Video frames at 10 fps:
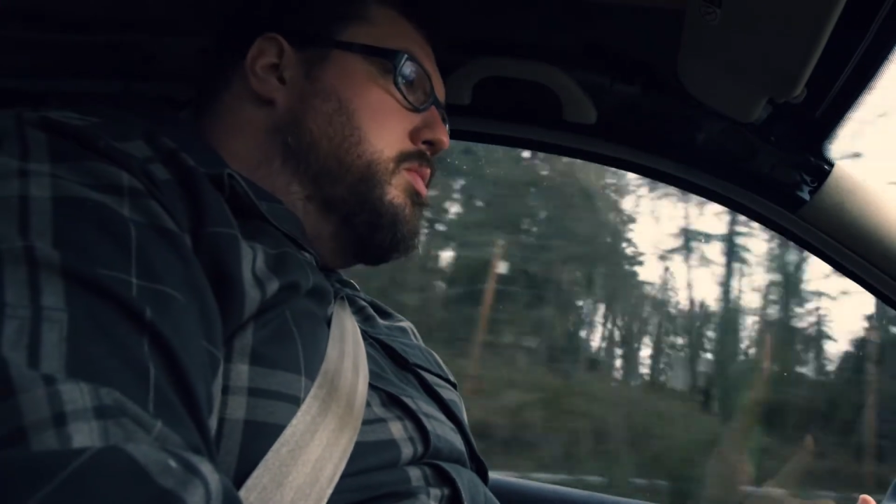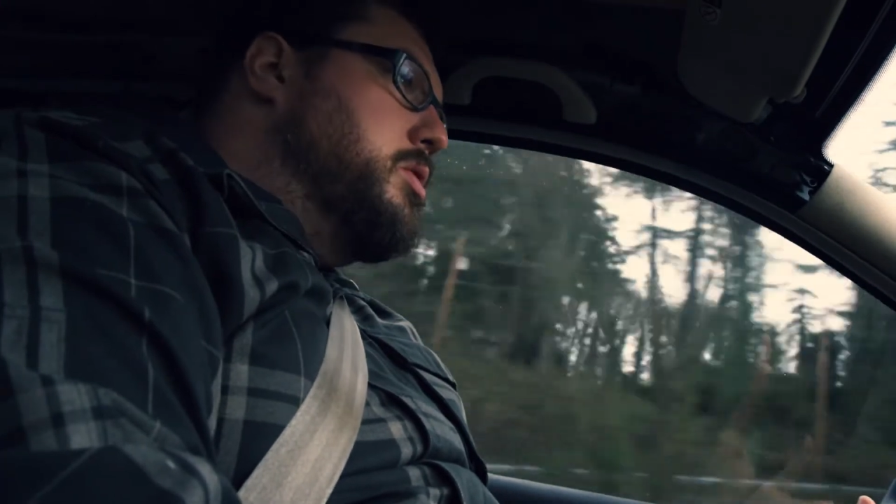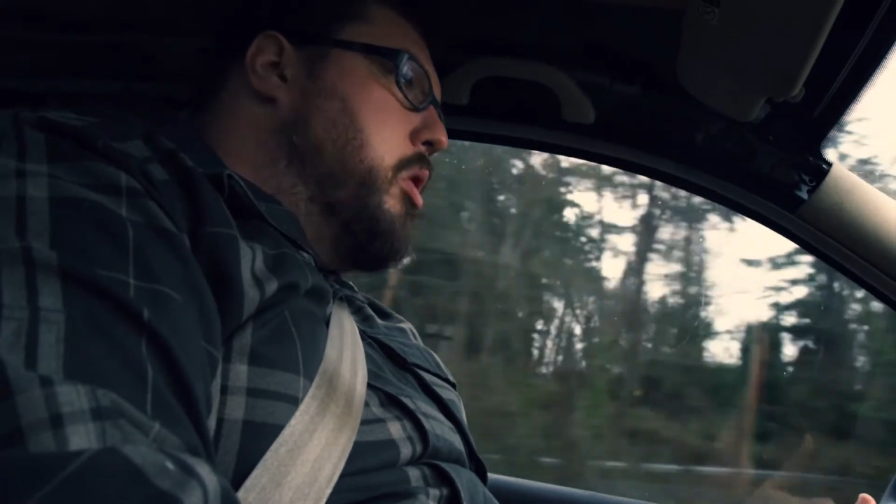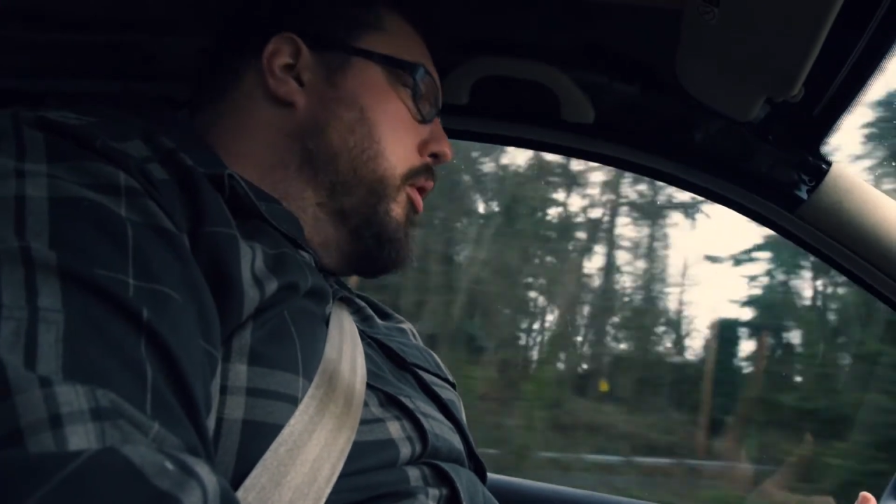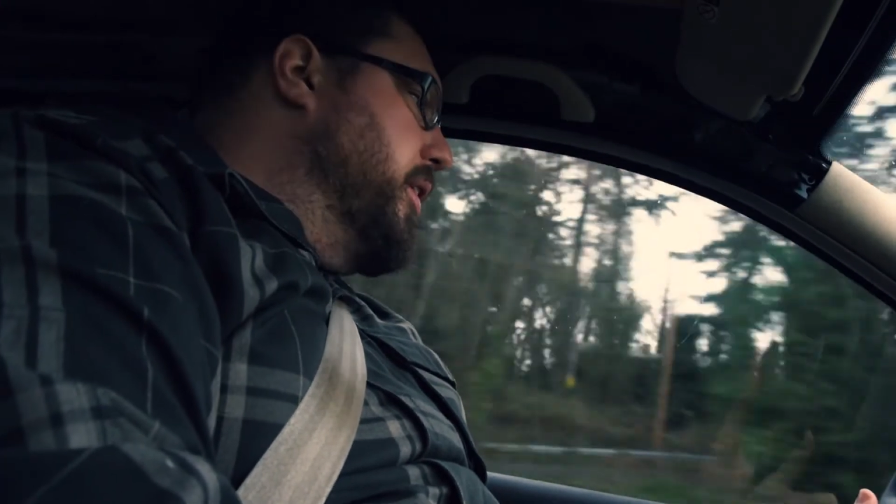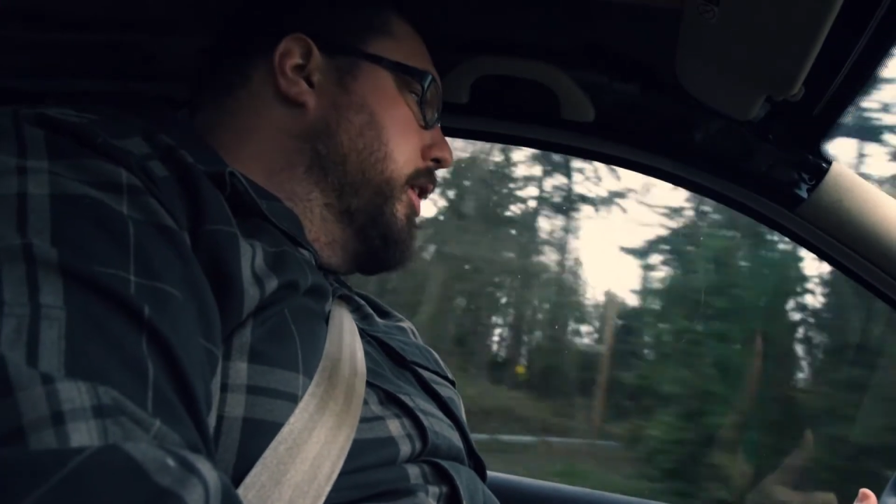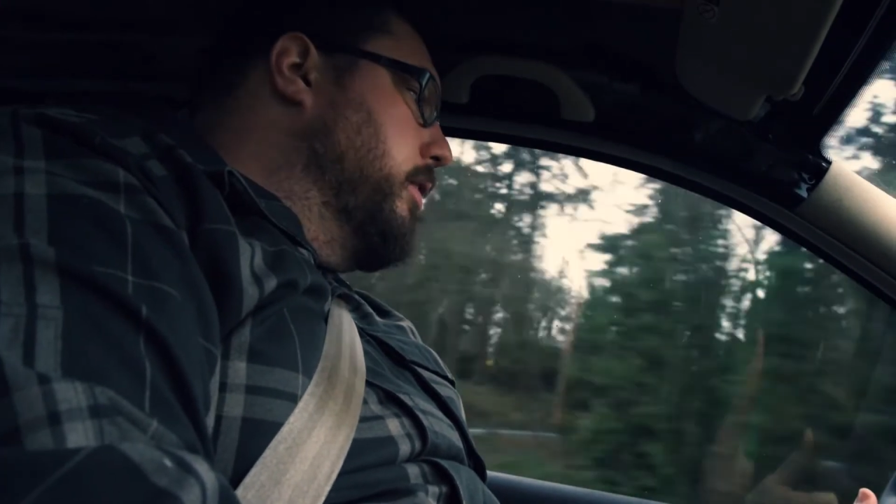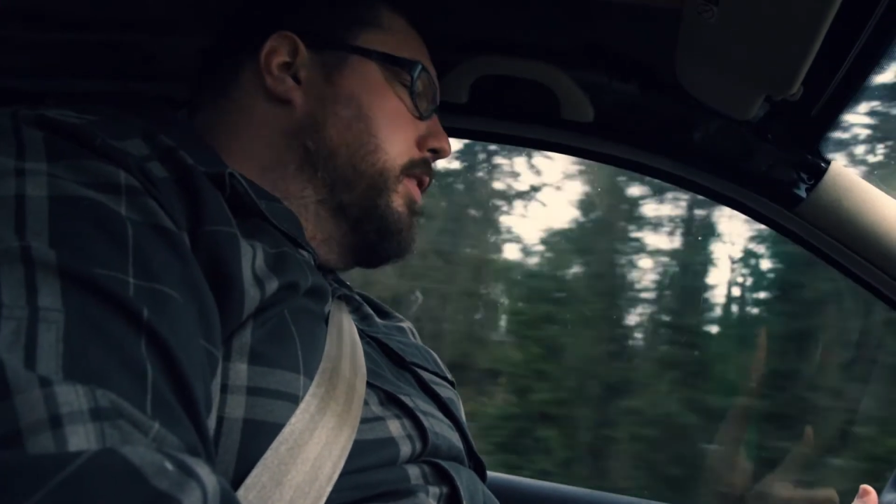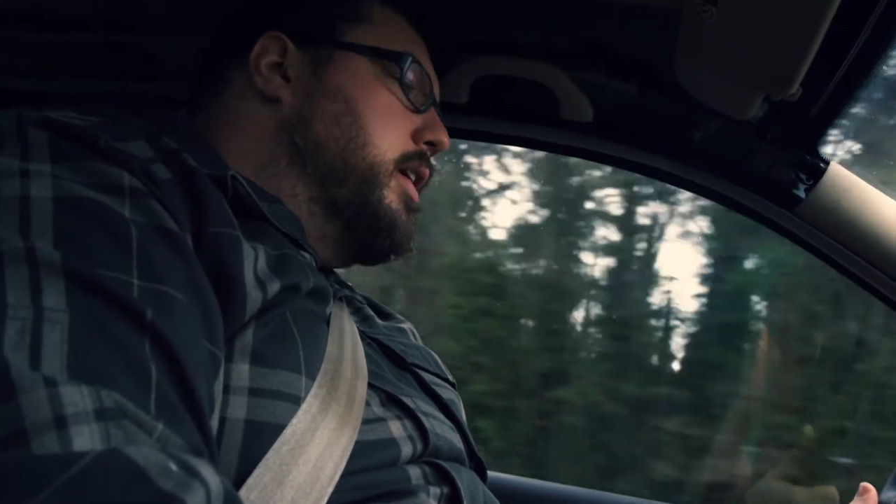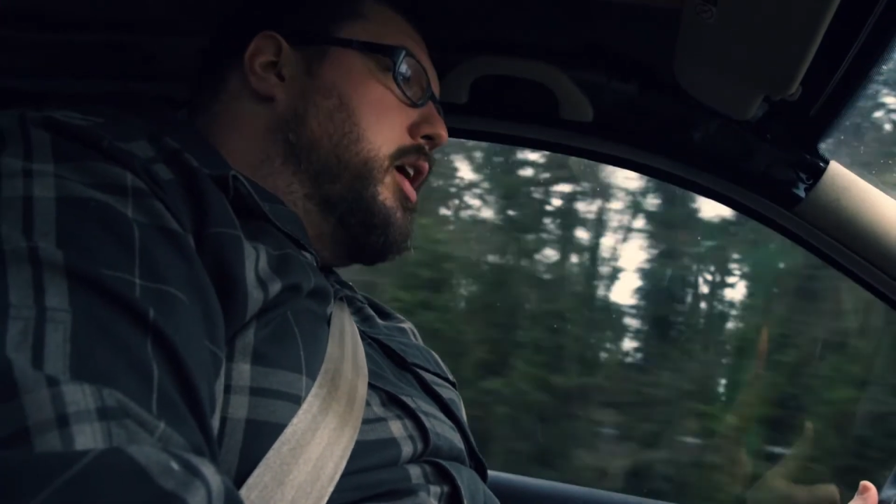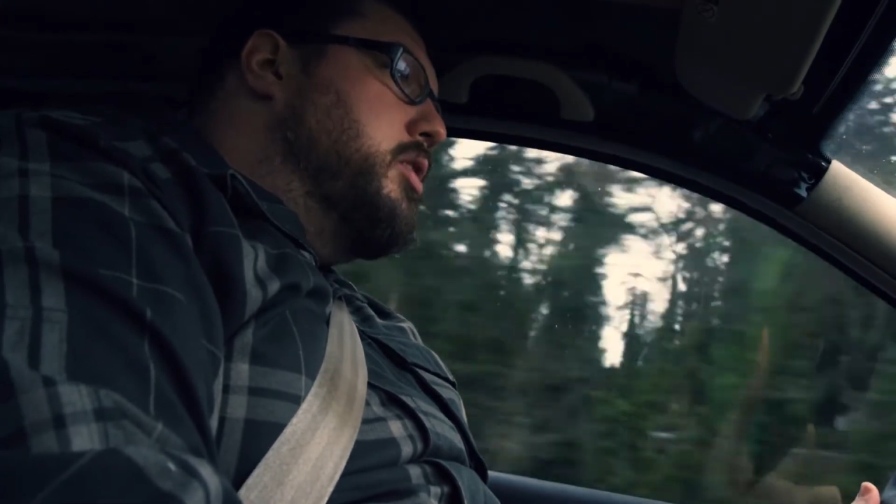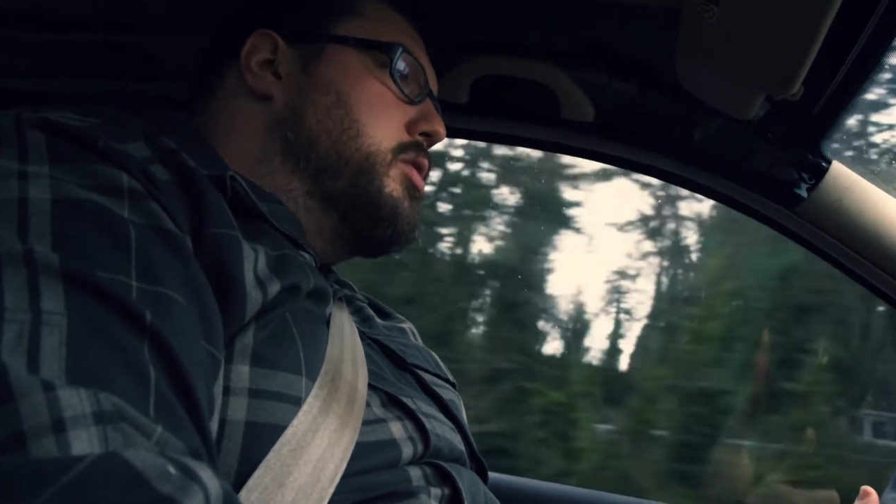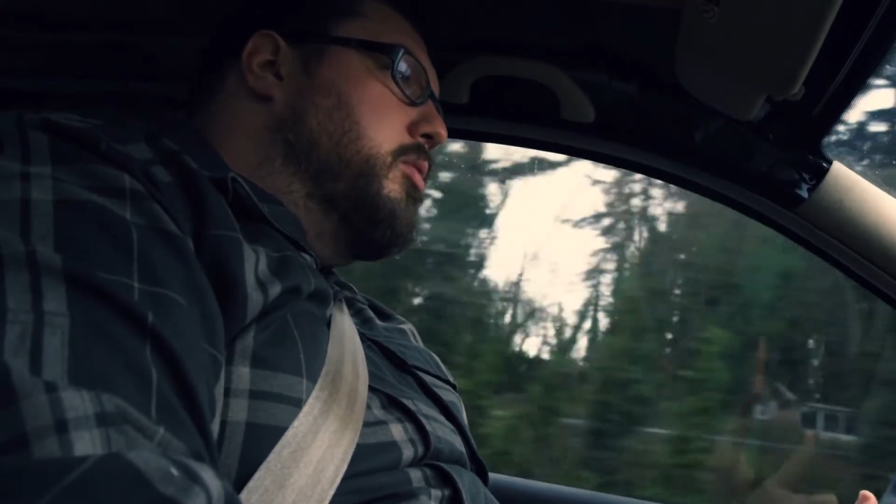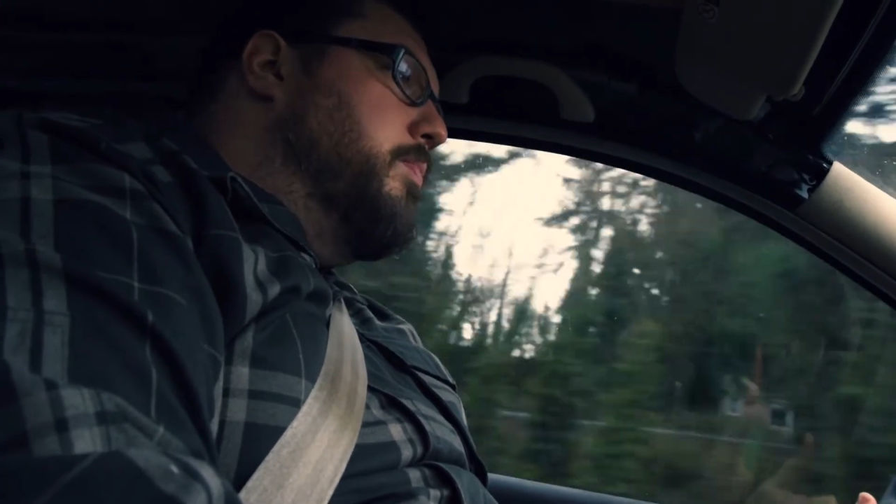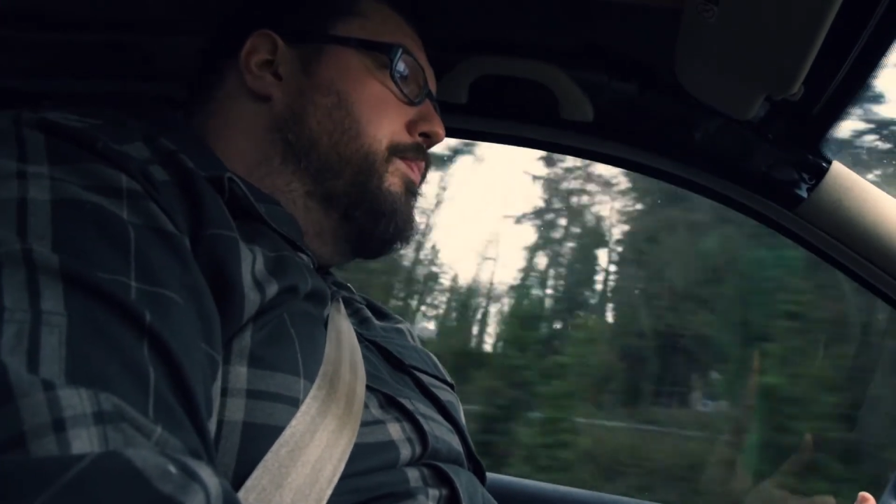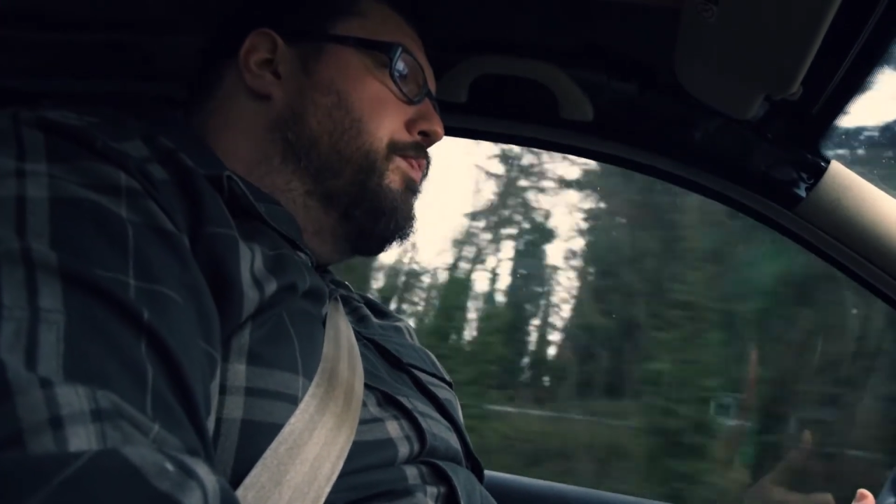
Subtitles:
was going on a vacation